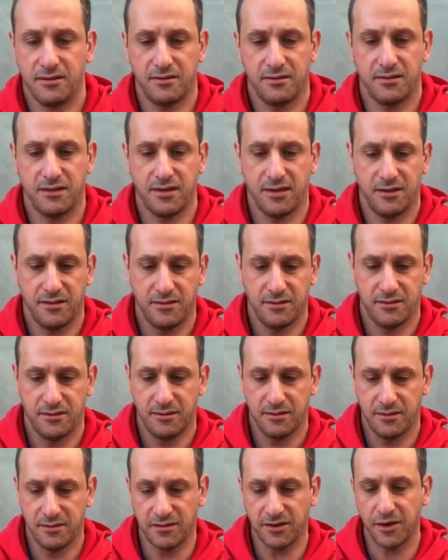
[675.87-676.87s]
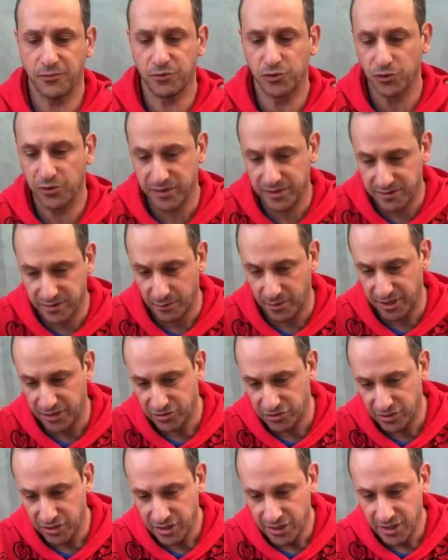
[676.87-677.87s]
Okay, sorry I'm talking so much,
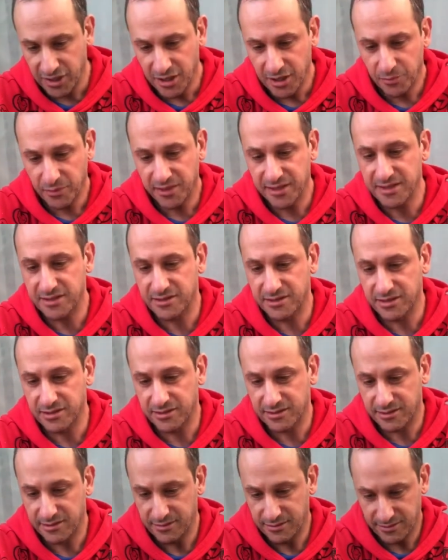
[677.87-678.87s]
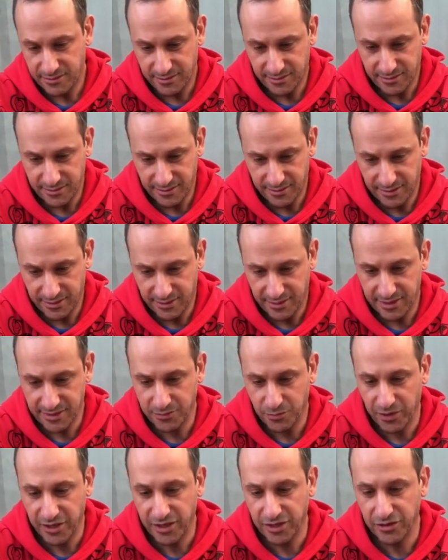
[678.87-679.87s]
but this is
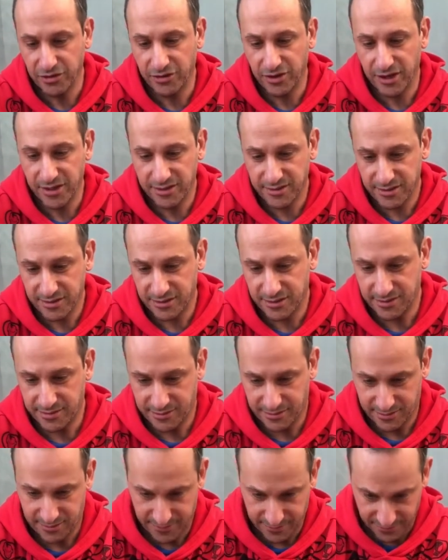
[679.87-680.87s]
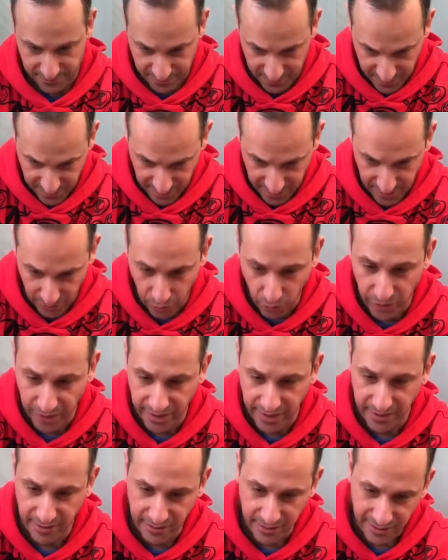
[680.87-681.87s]
what you do, guys. Just look at
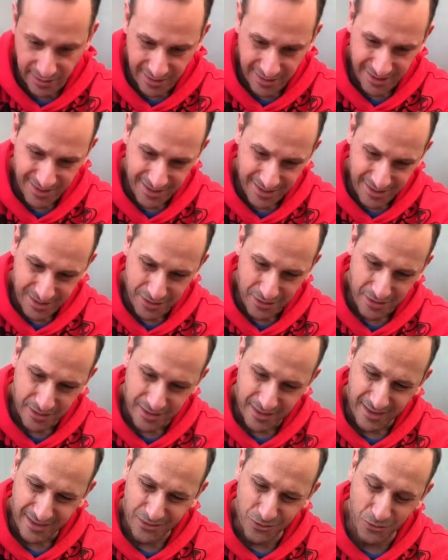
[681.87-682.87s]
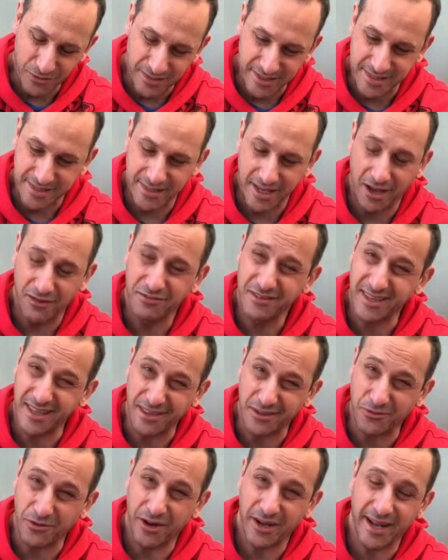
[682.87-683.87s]
it, talk to yourself. Is that the
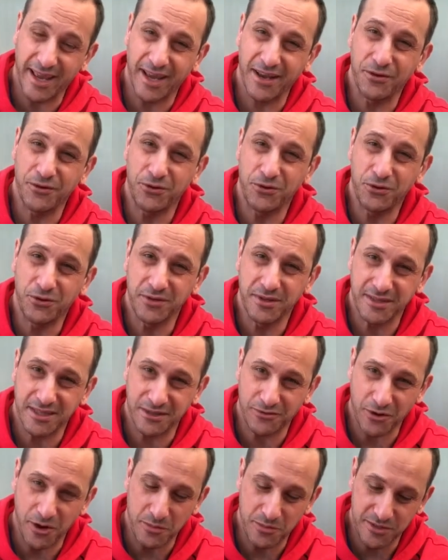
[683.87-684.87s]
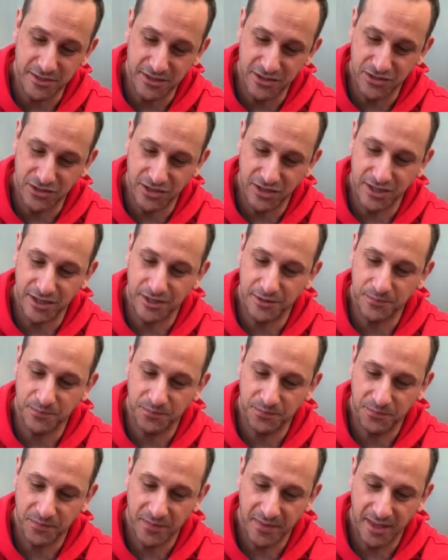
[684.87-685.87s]
right angle? Is that the right position?
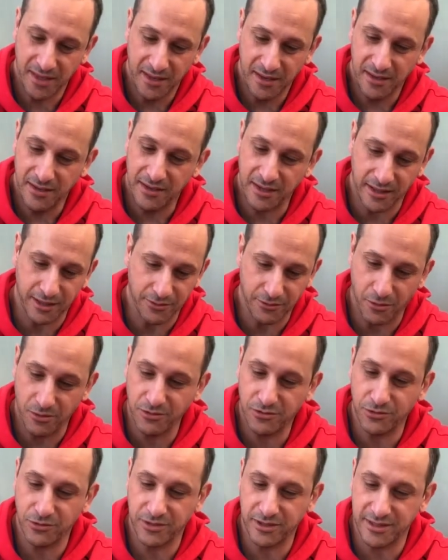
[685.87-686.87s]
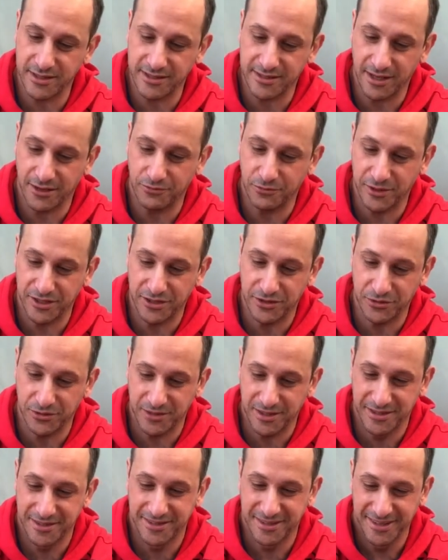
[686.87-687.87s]
Nothing wrong with talking to yourself when you're doing
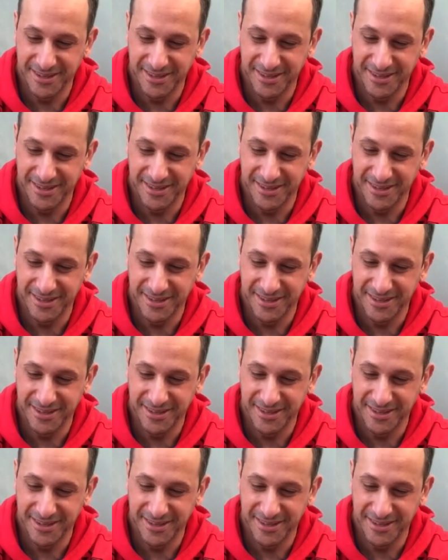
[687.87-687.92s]
this.